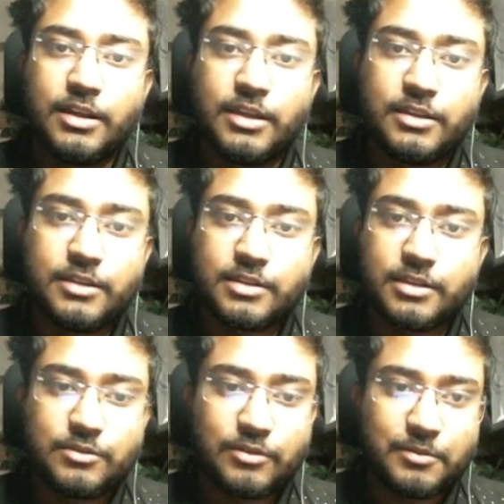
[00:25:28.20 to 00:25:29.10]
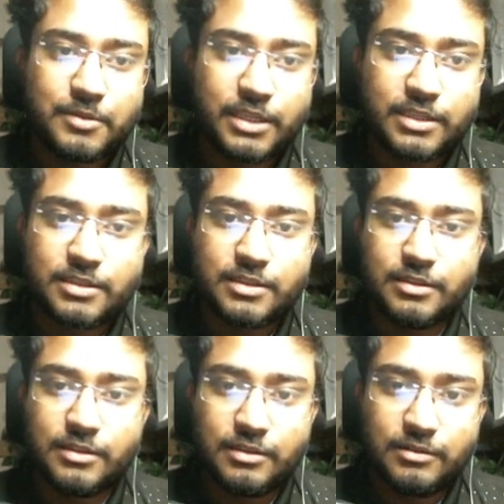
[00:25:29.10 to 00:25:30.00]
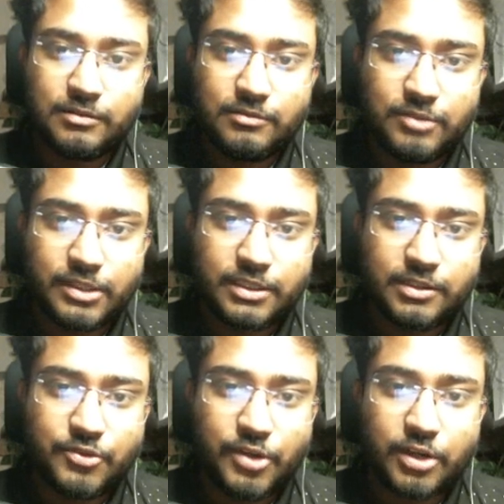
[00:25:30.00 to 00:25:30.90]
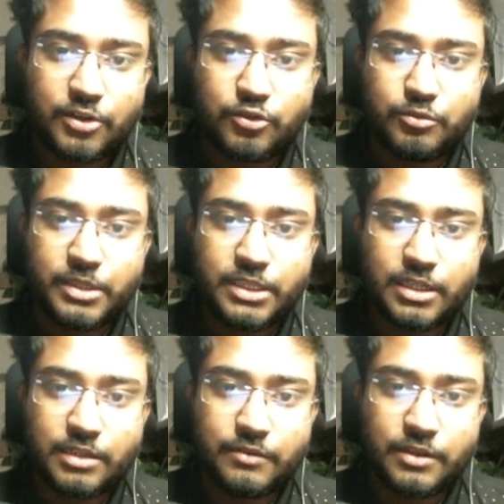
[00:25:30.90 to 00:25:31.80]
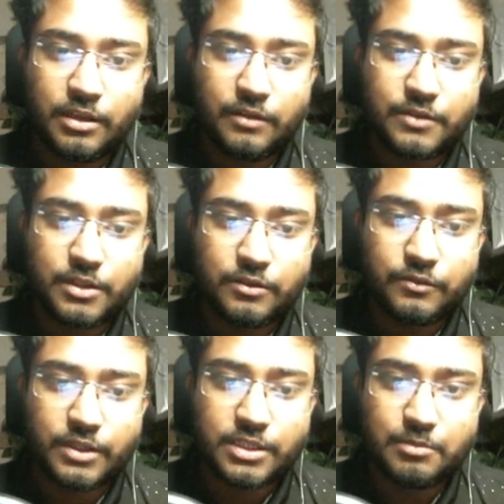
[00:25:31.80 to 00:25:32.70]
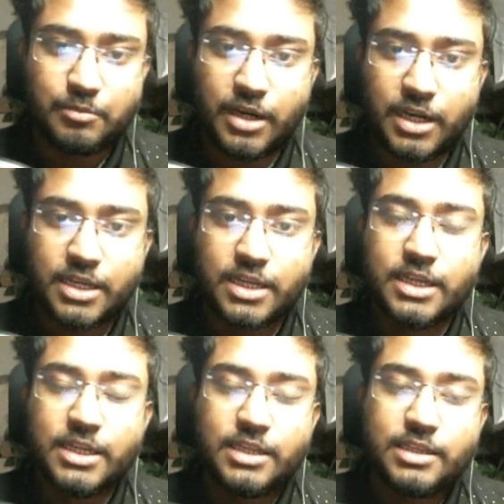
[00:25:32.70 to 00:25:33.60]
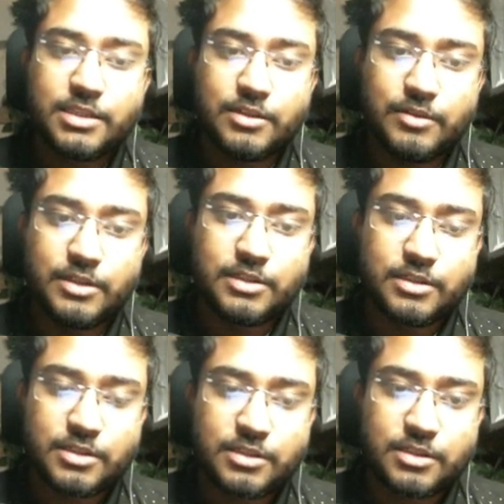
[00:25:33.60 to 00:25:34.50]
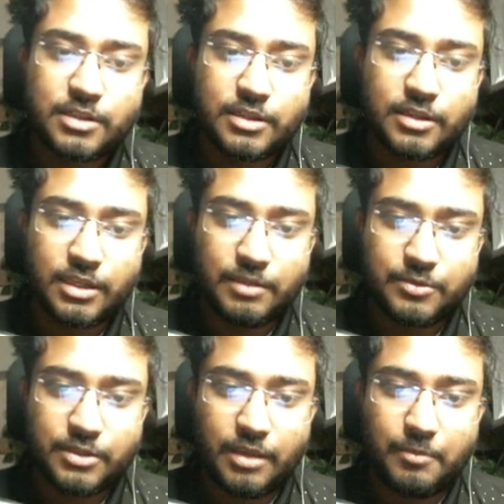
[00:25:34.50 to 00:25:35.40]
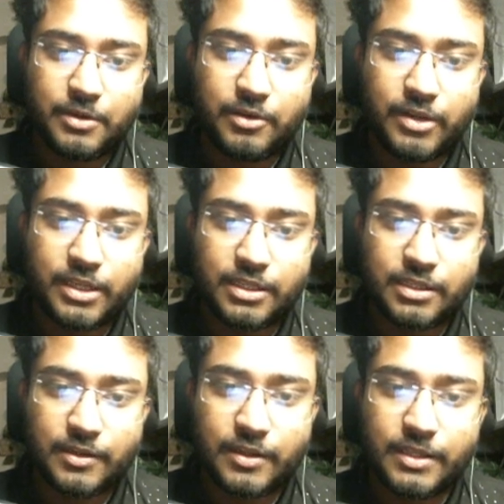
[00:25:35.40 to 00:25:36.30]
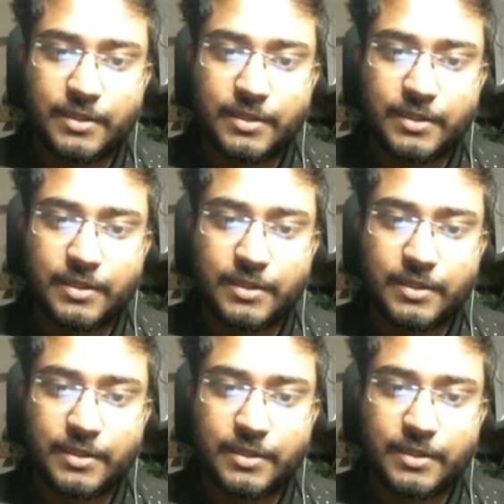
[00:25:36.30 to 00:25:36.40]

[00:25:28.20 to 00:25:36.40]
this is one of the things with Dragon Ruby, that even after you fix a bug, so it just keeps appearing. Okay,